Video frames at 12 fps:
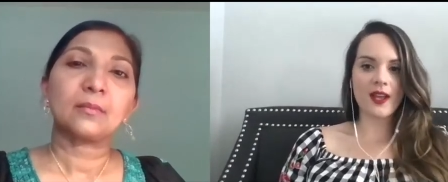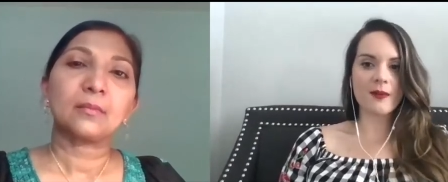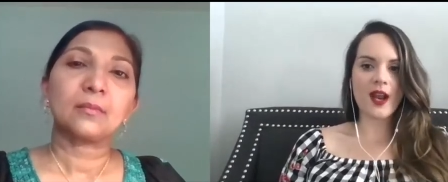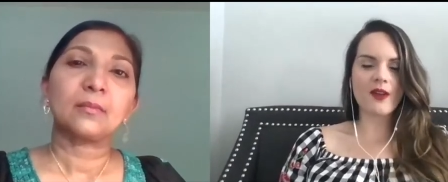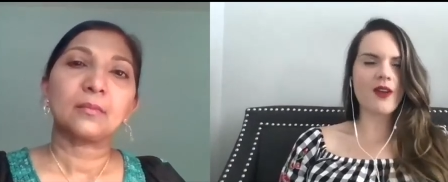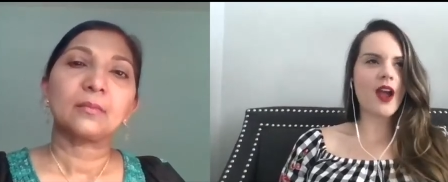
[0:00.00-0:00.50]
Speaker 1: And
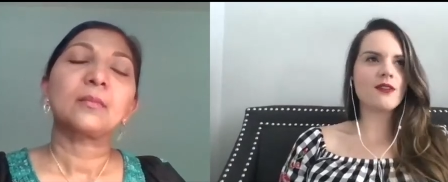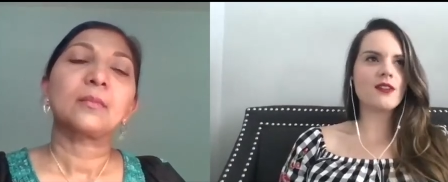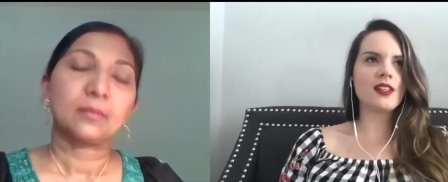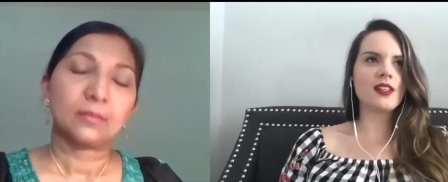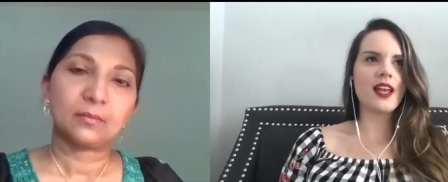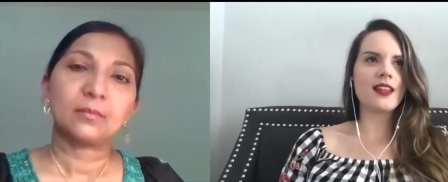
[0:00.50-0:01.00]
I, I
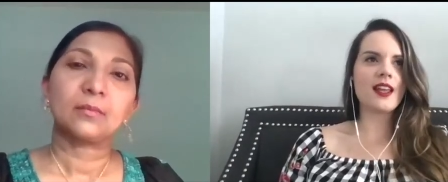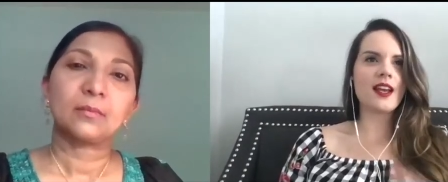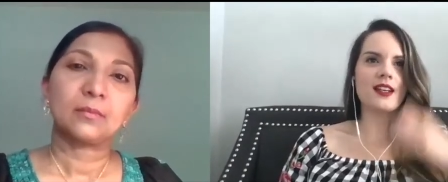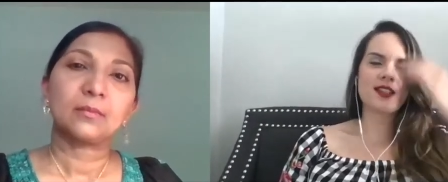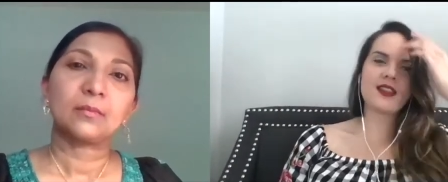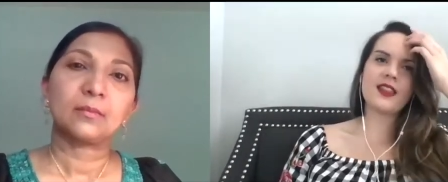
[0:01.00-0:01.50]
really like that
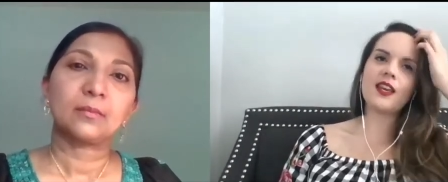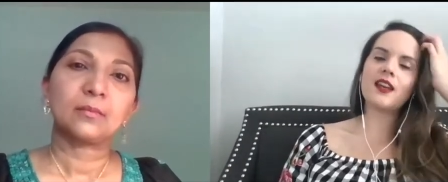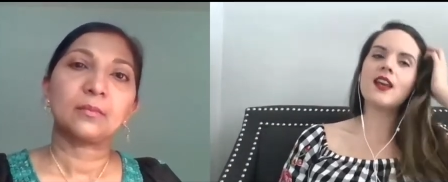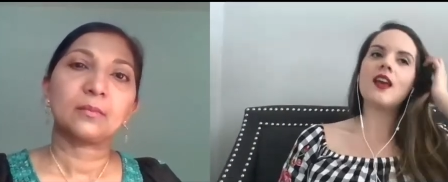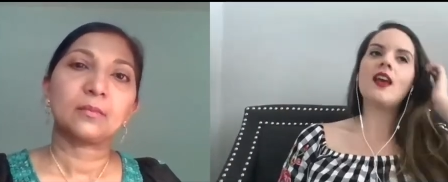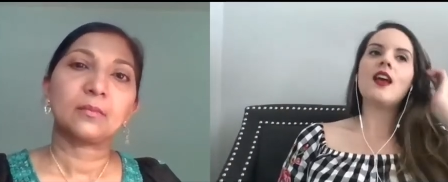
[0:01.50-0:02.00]
because I think,
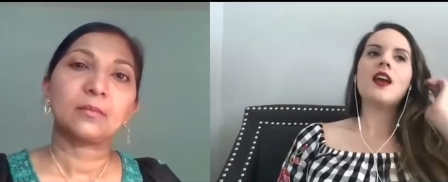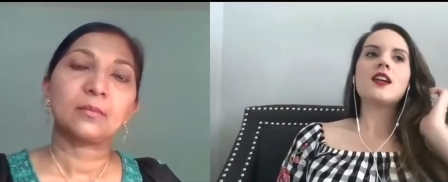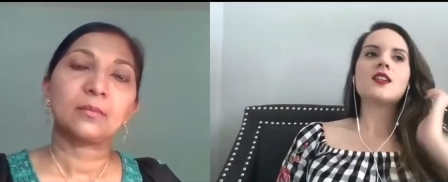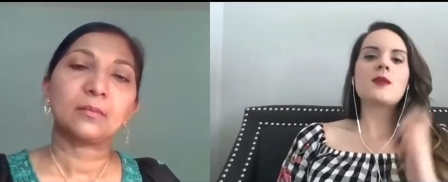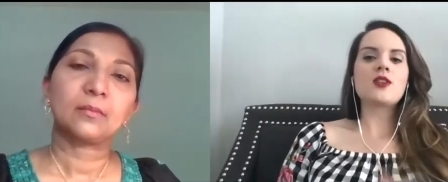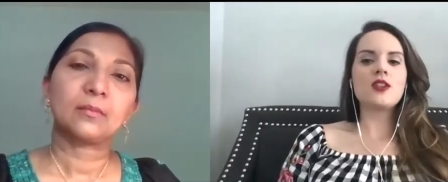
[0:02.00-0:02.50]

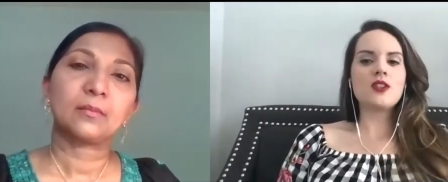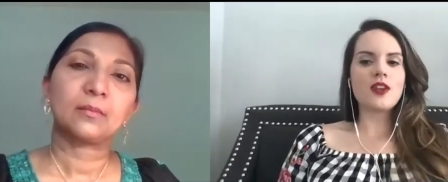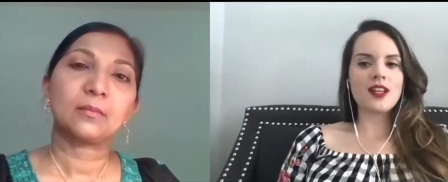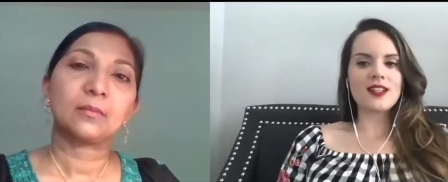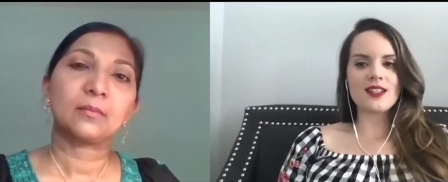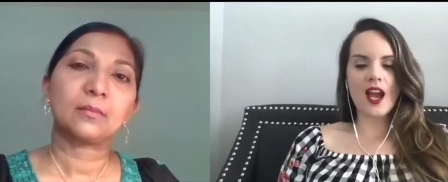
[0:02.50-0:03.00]
especially during
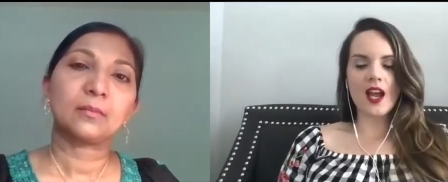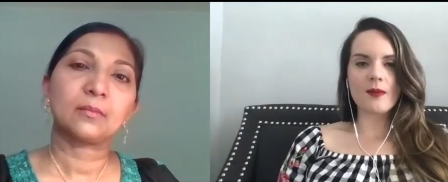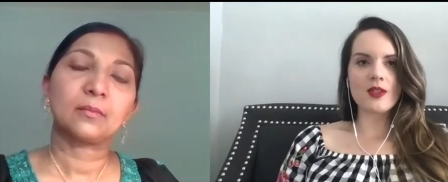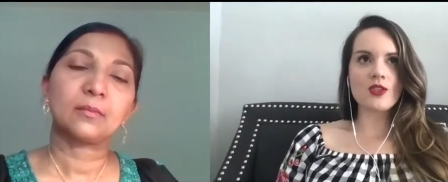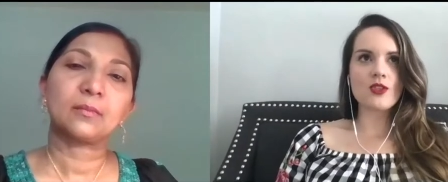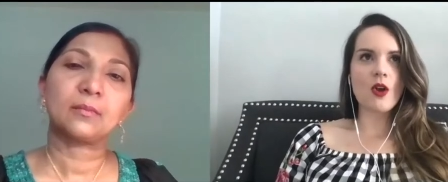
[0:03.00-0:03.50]
this time,
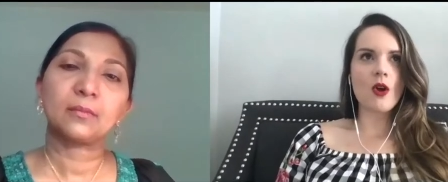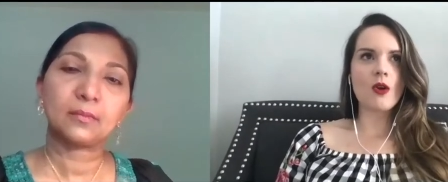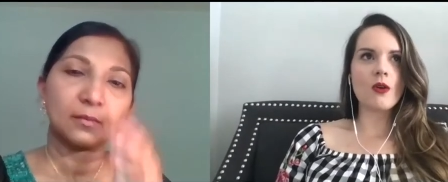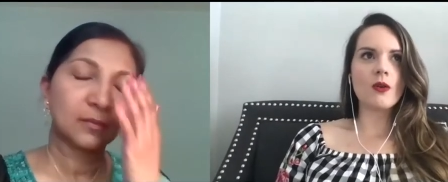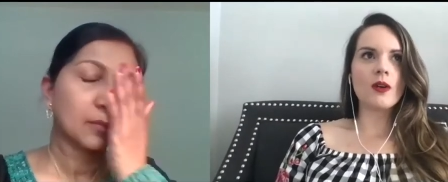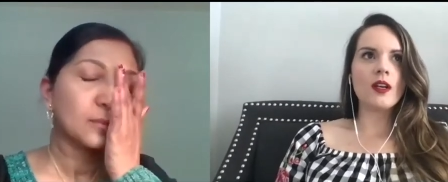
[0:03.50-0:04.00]
it's
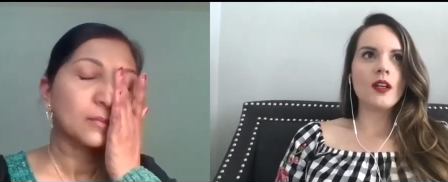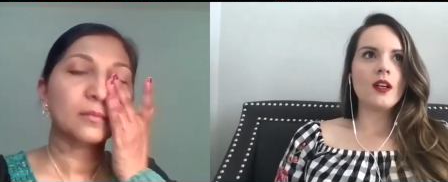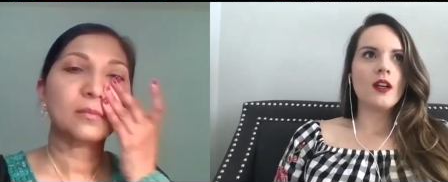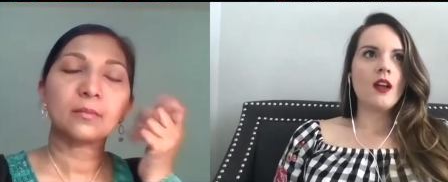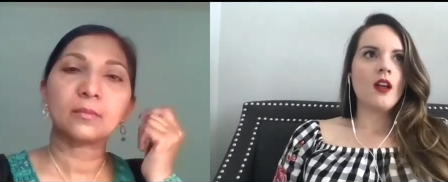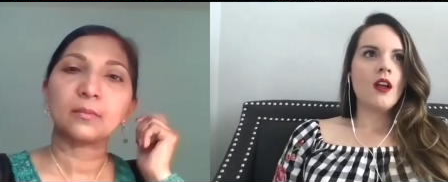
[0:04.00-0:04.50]
so
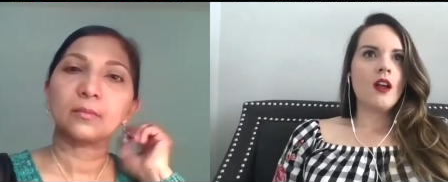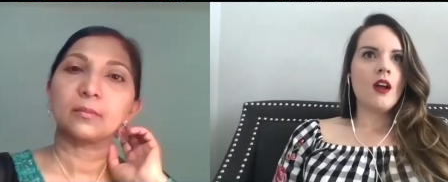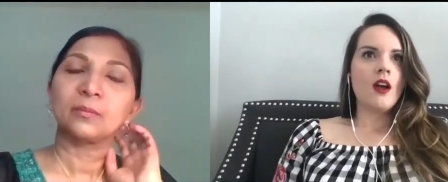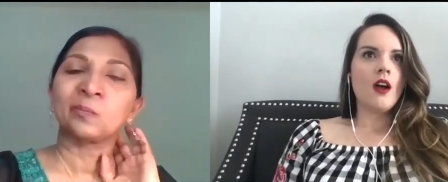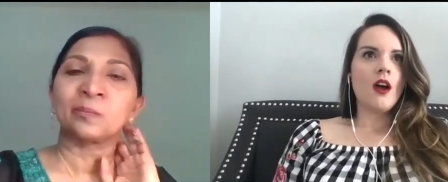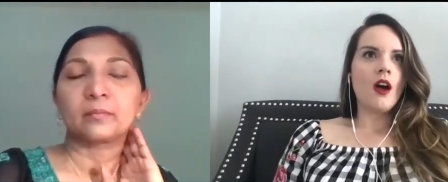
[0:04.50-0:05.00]

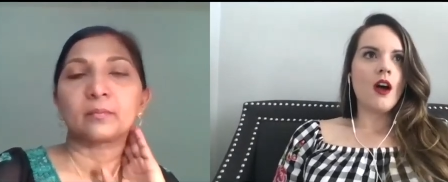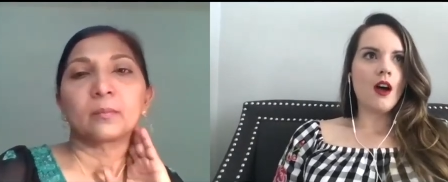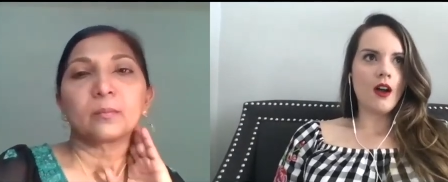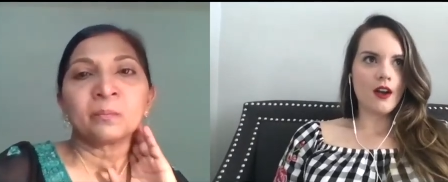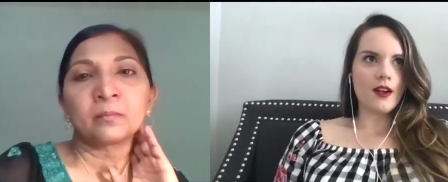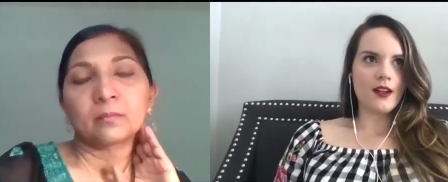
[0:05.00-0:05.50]

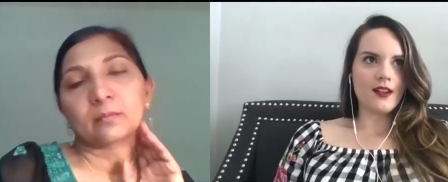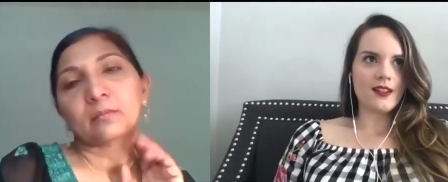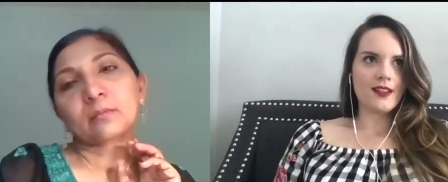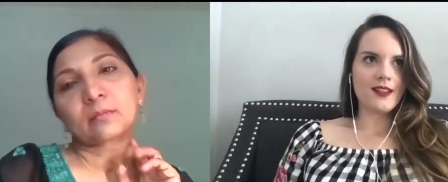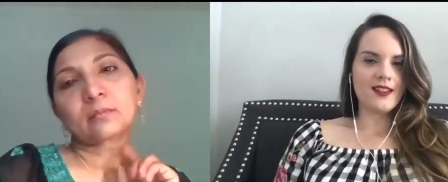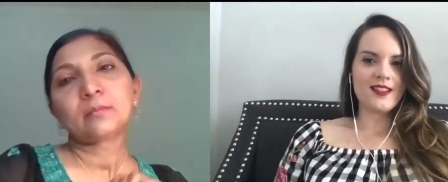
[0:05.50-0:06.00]
hard
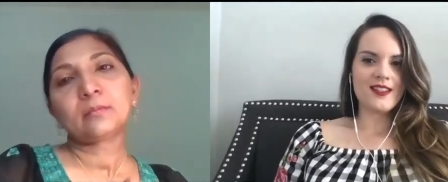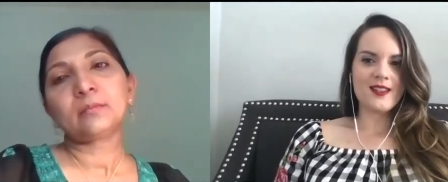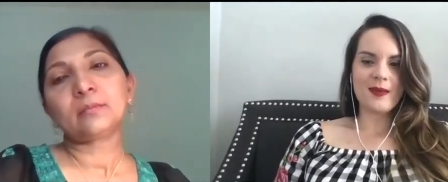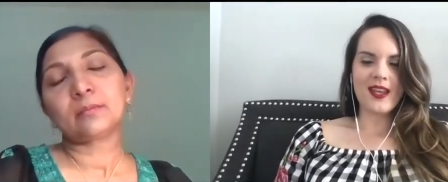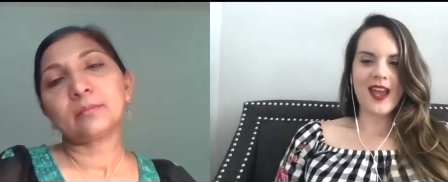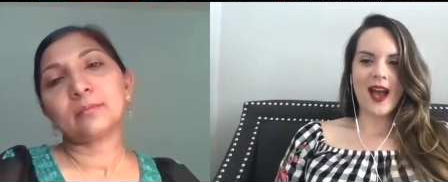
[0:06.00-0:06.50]
to
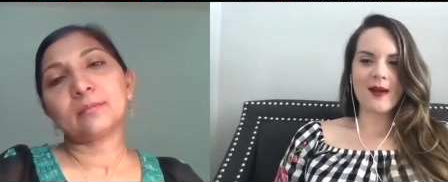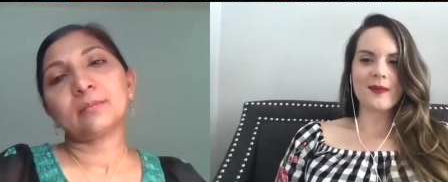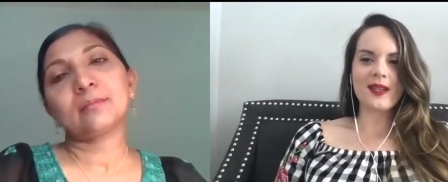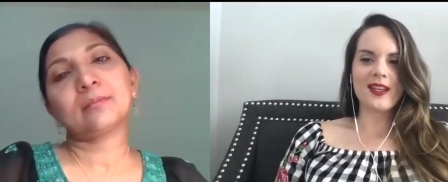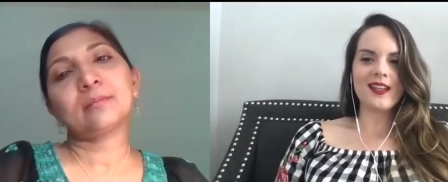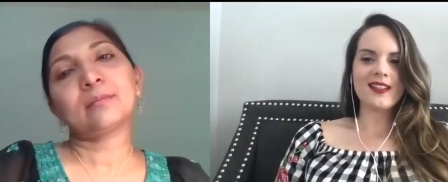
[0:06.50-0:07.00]
be
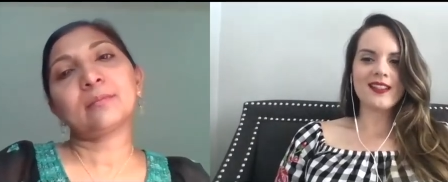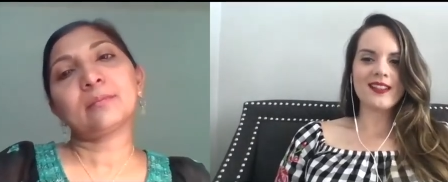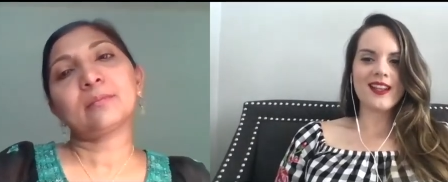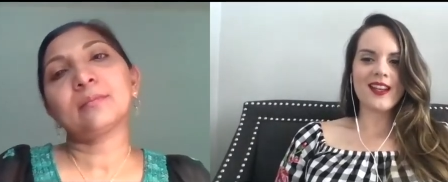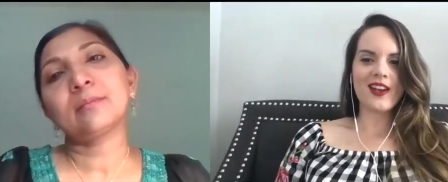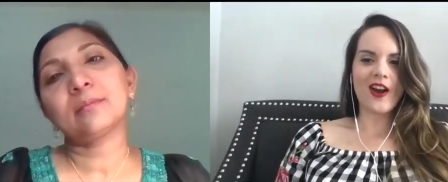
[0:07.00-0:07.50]
happy
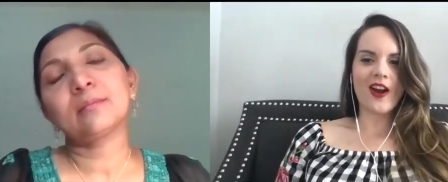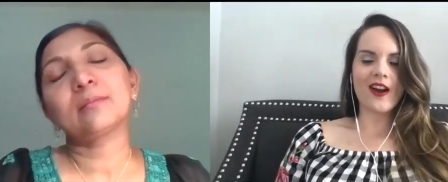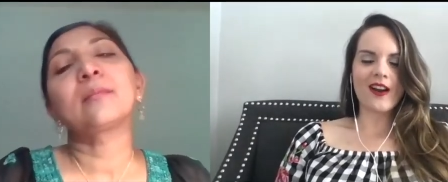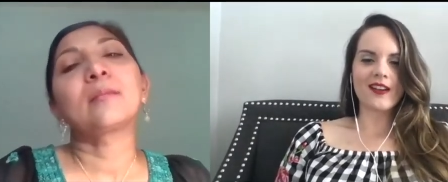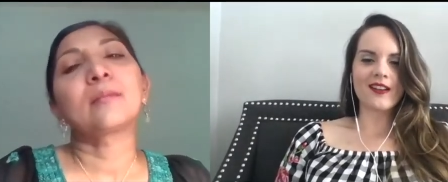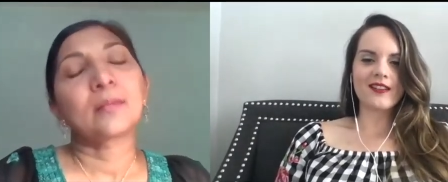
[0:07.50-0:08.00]
in
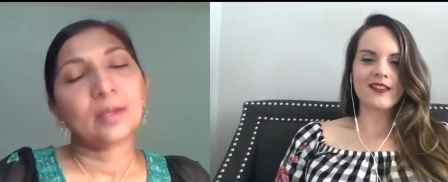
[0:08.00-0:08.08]
our